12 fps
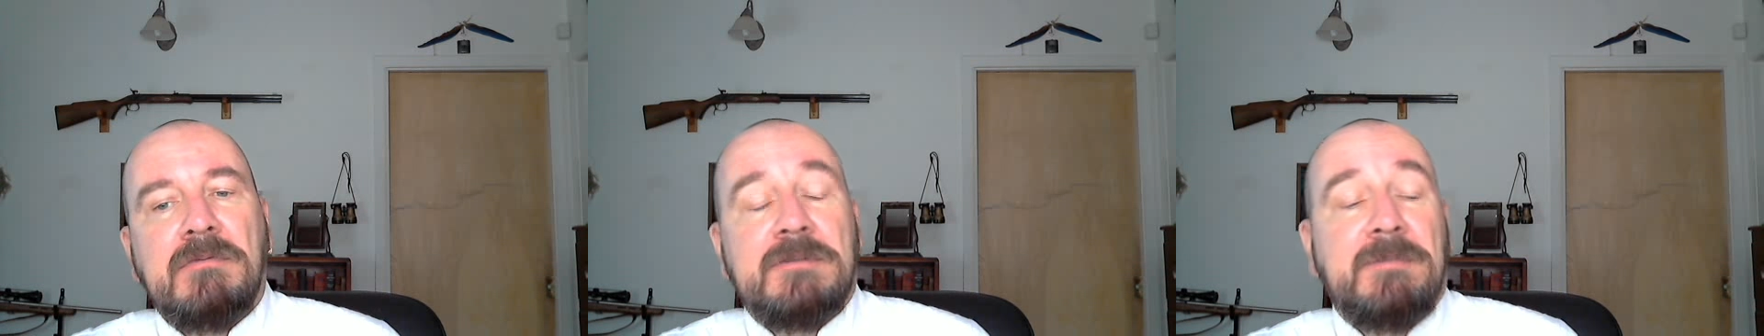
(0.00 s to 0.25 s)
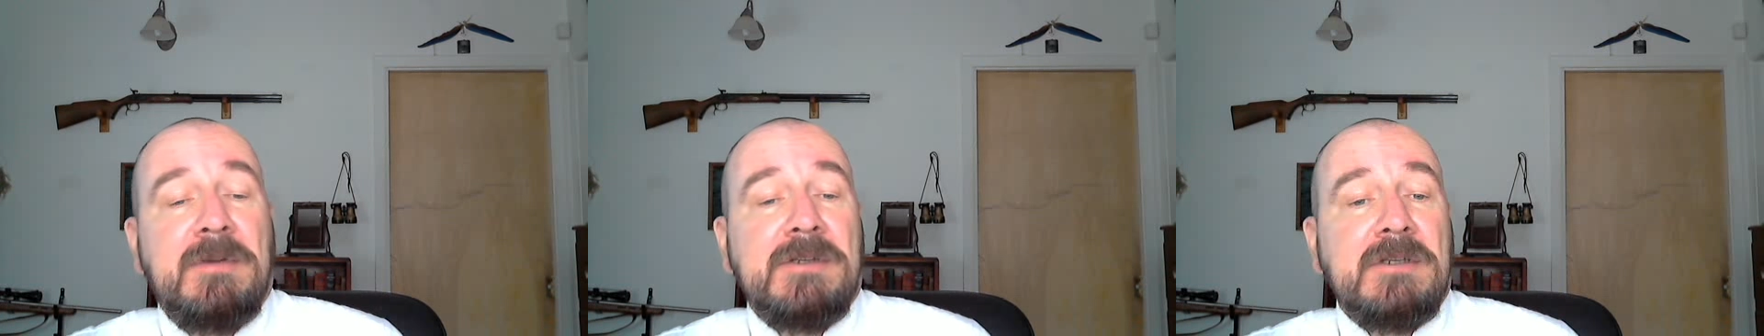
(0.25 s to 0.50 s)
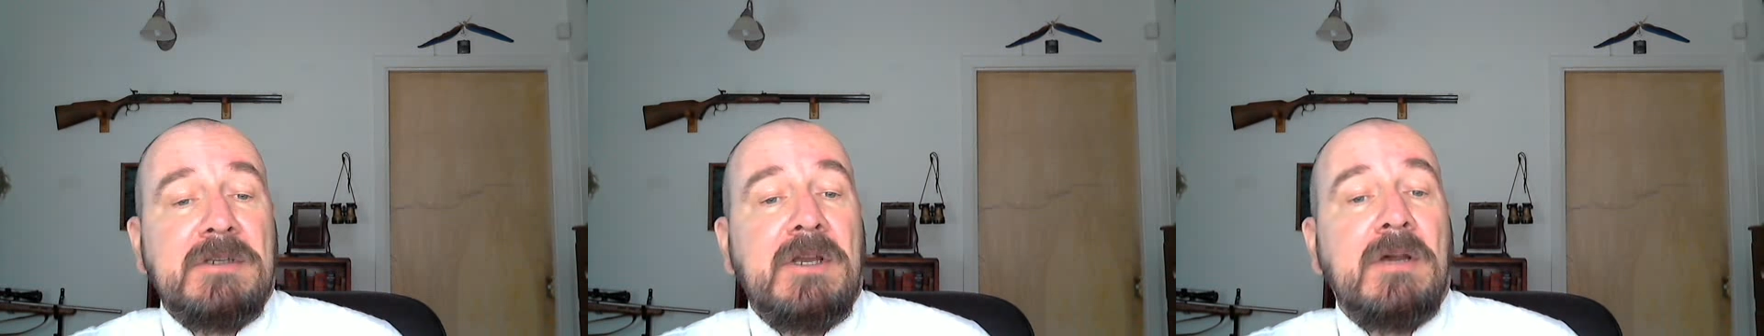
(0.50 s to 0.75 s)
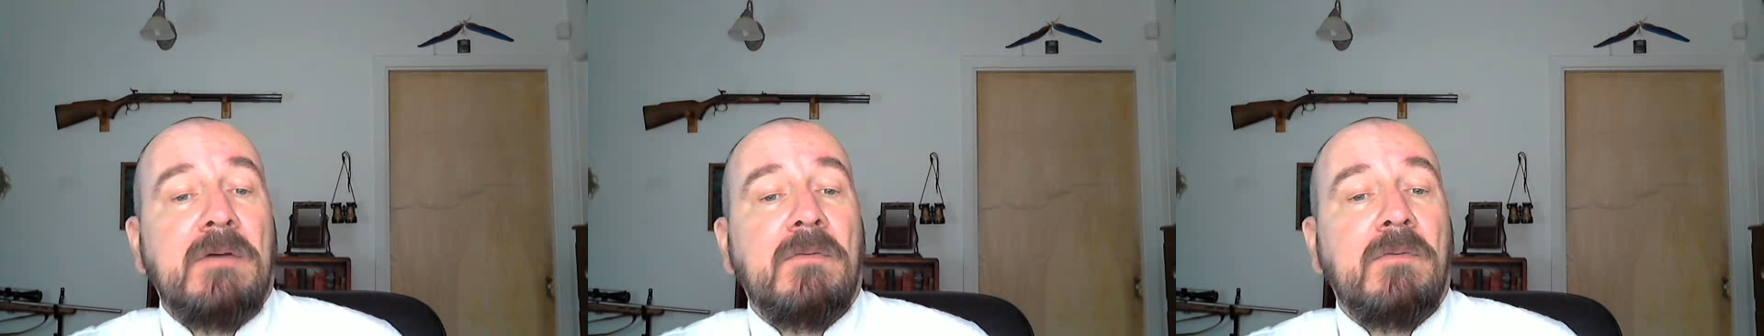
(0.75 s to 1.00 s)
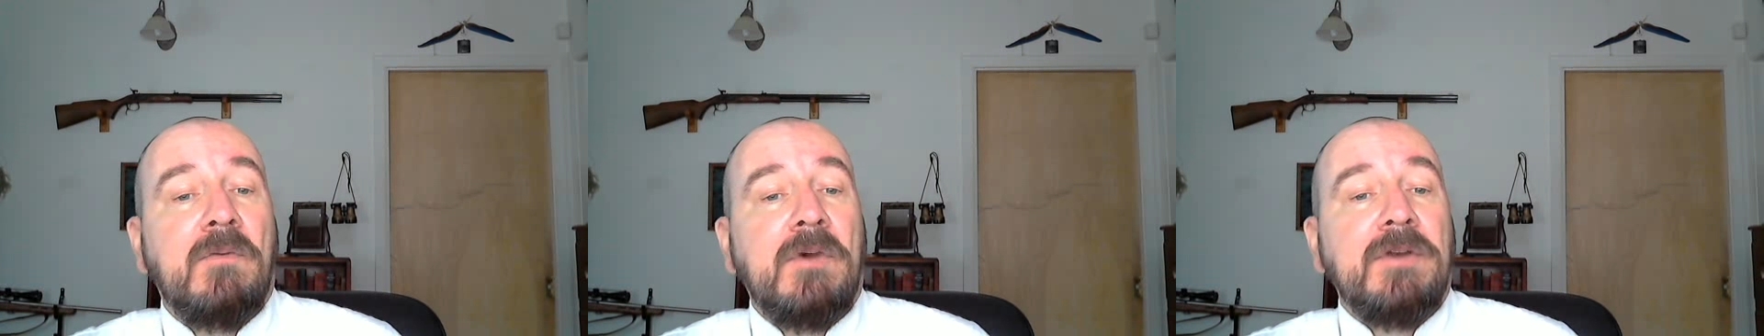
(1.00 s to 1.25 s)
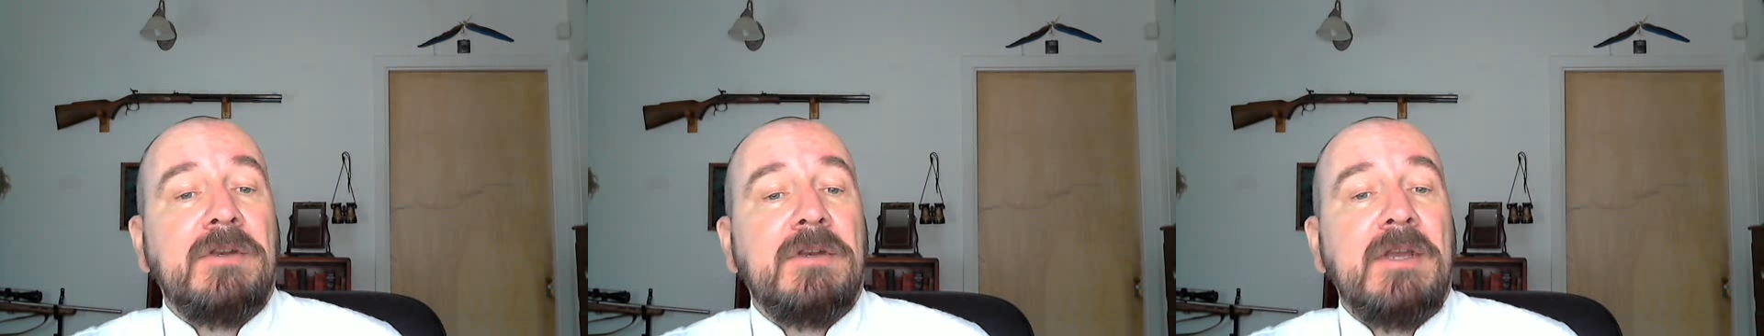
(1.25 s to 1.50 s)
Depends on how
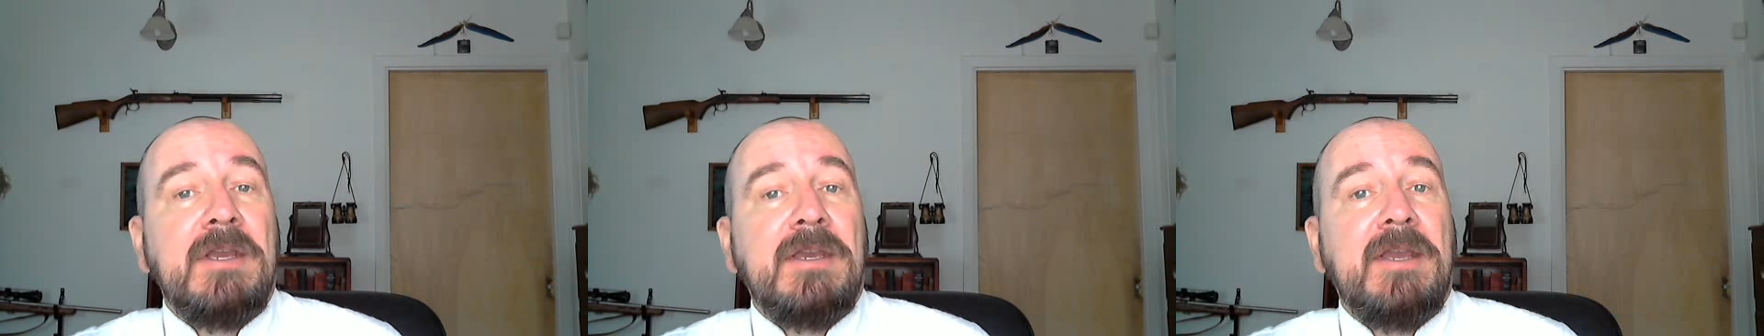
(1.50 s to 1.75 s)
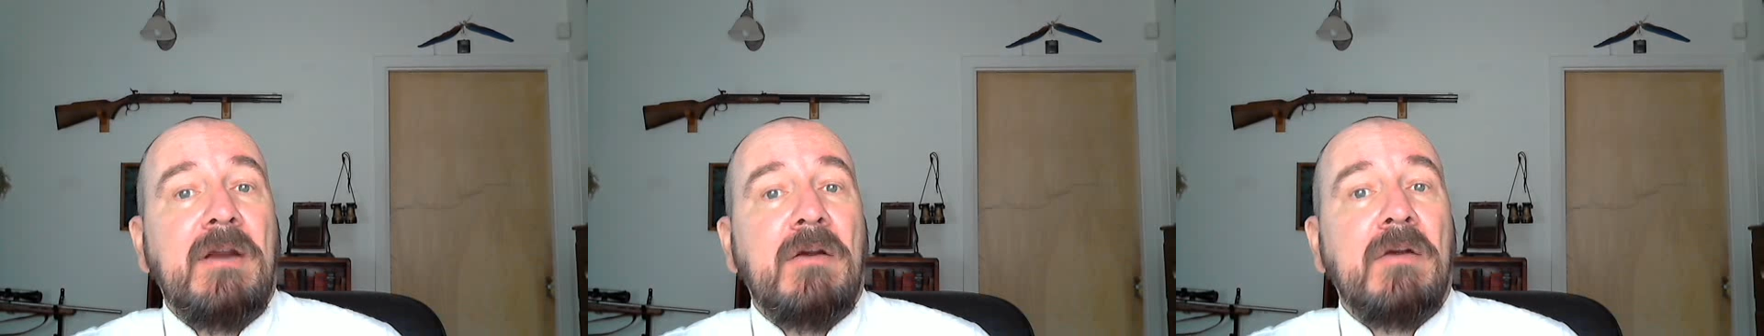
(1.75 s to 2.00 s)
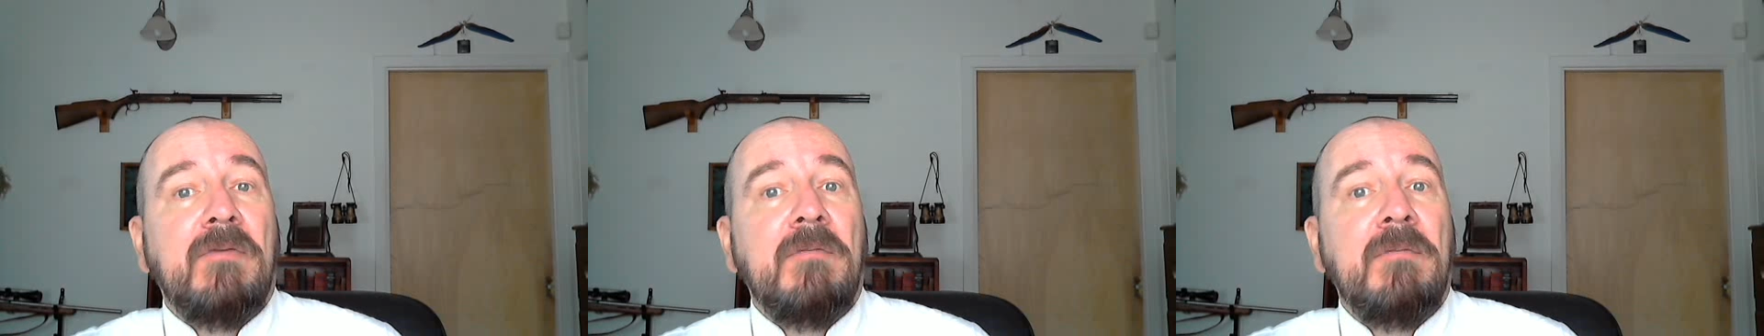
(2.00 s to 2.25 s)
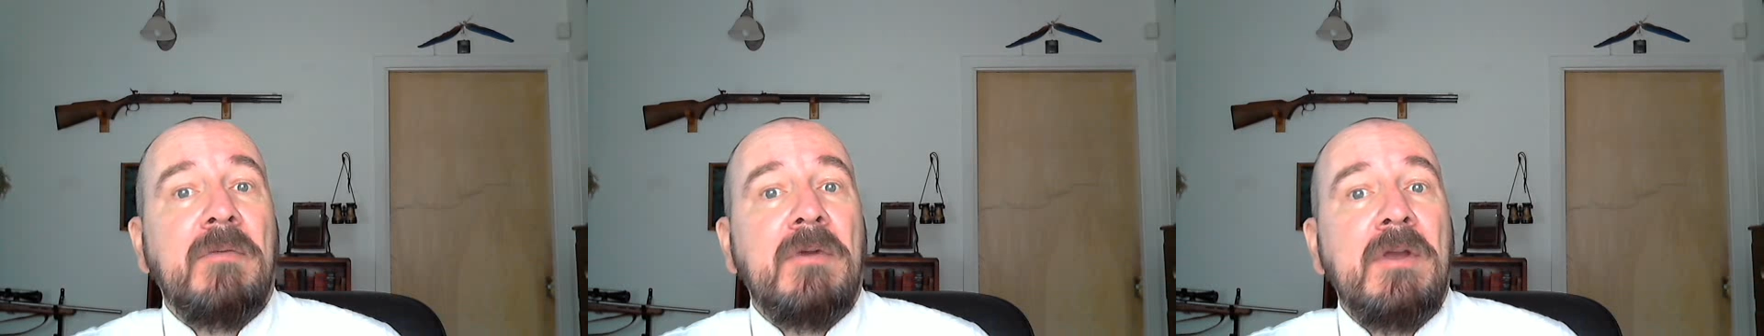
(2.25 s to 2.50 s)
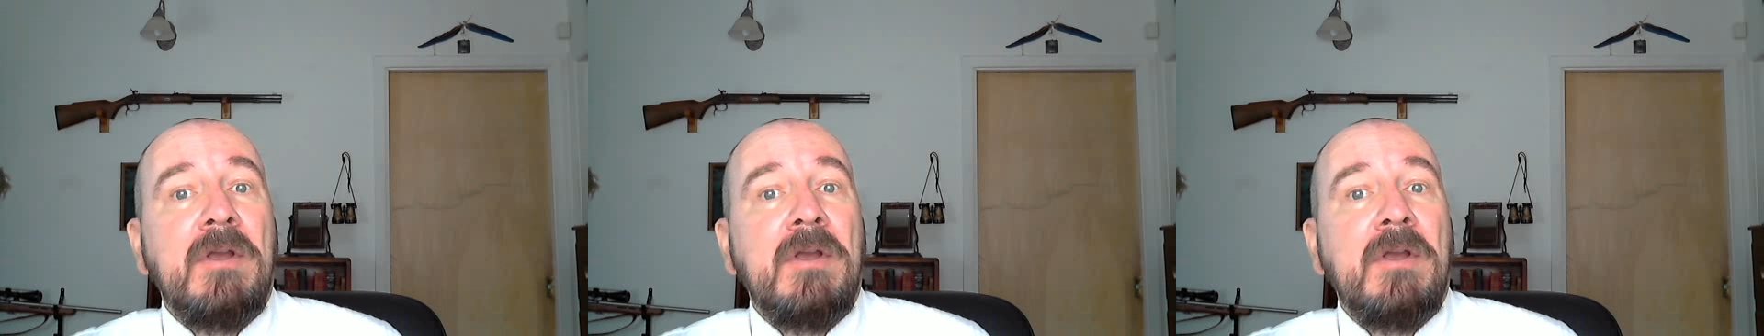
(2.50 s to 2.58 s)
well you take care of them.